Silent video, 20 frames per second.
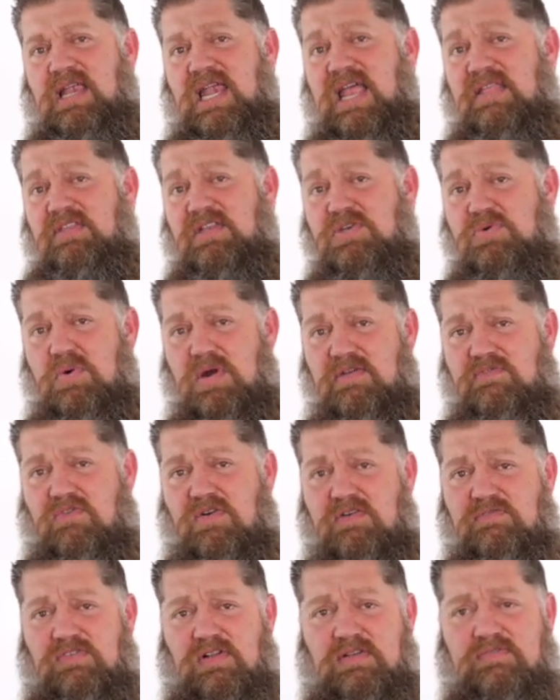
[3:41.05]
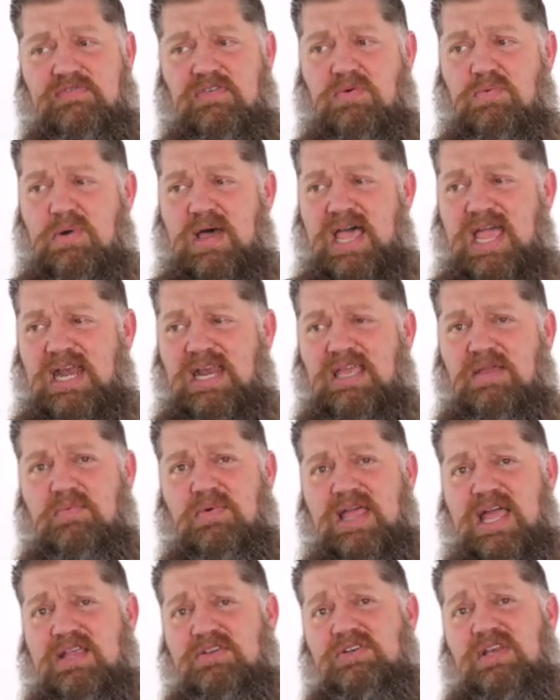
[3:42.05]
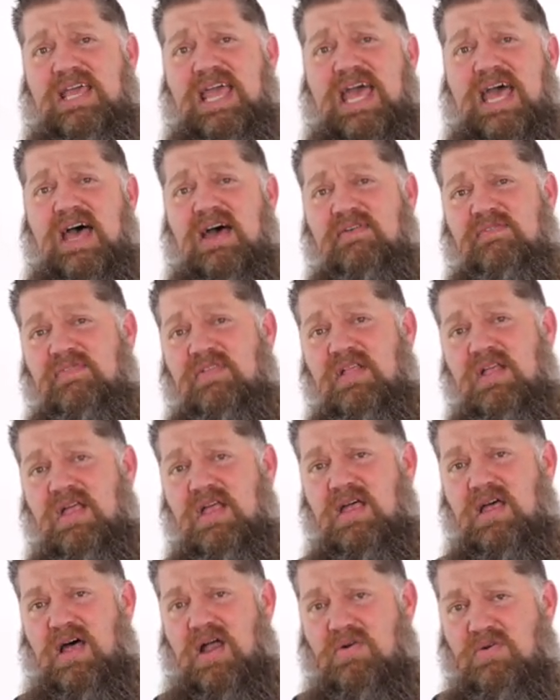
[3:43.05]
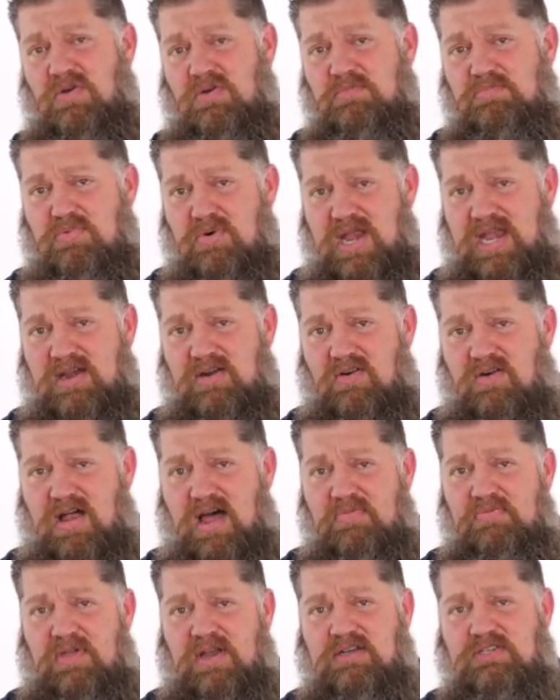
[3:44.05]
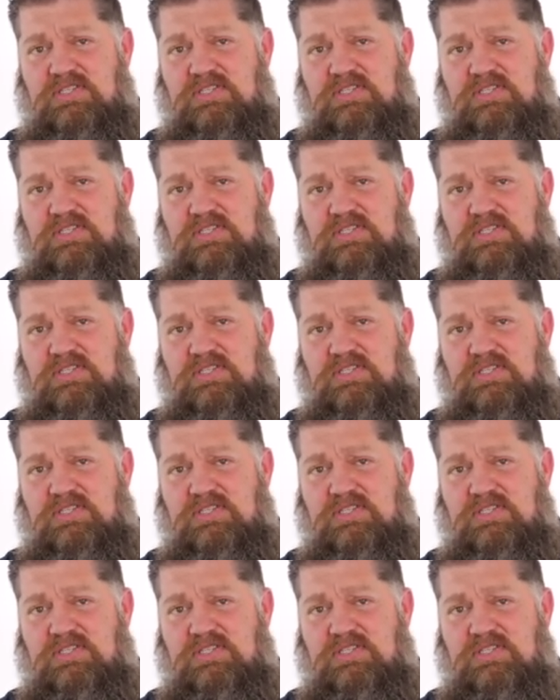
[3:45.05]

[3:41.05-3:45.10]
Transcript: and the 24 volt variety we actually have our own breaker on there.